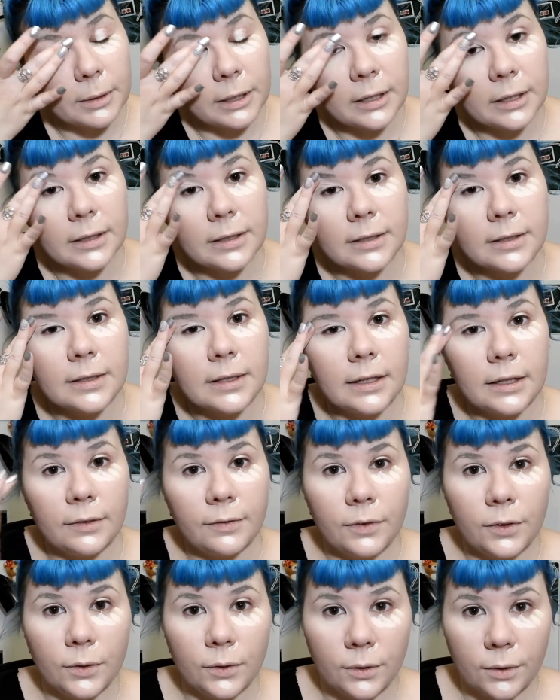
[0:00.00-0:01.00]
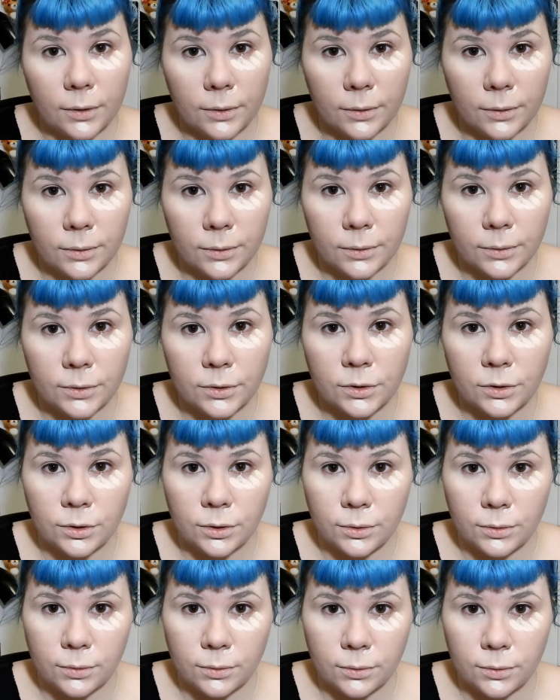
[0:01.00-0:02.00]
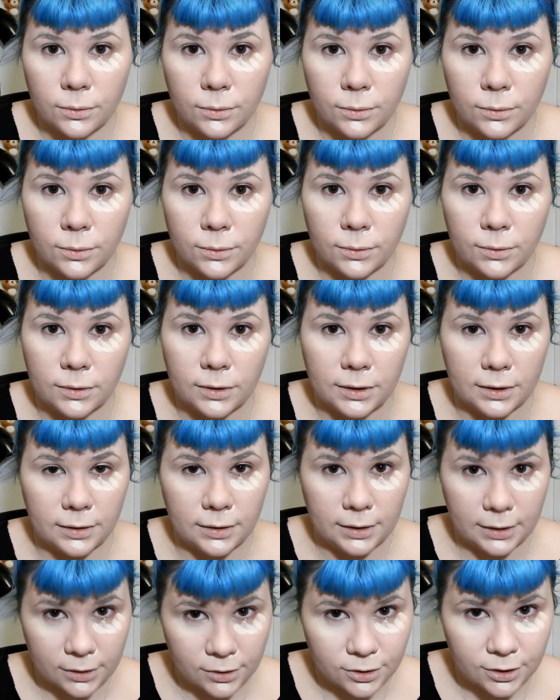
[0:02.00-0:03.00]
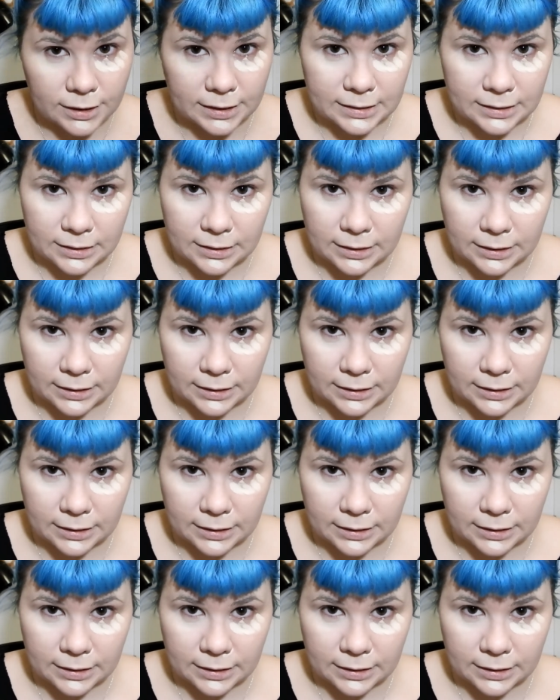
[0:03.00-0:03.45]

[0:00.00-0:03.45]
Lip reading: because if you go to the internet